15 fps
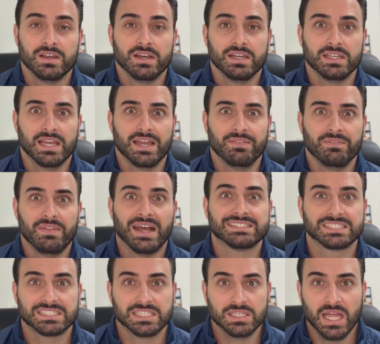again,
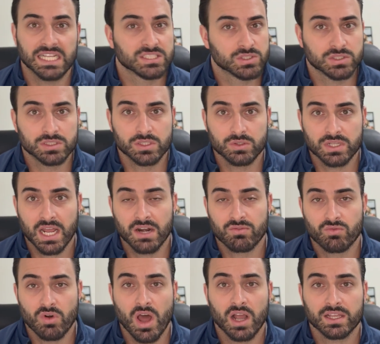that's the kind of
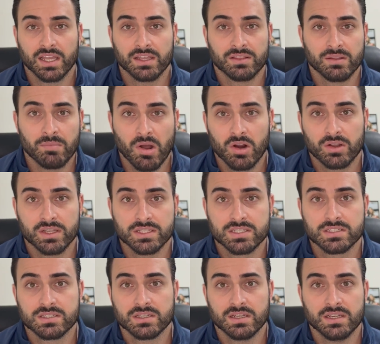rocking the
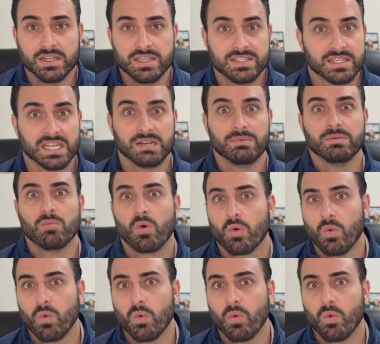markets. Is it going to be more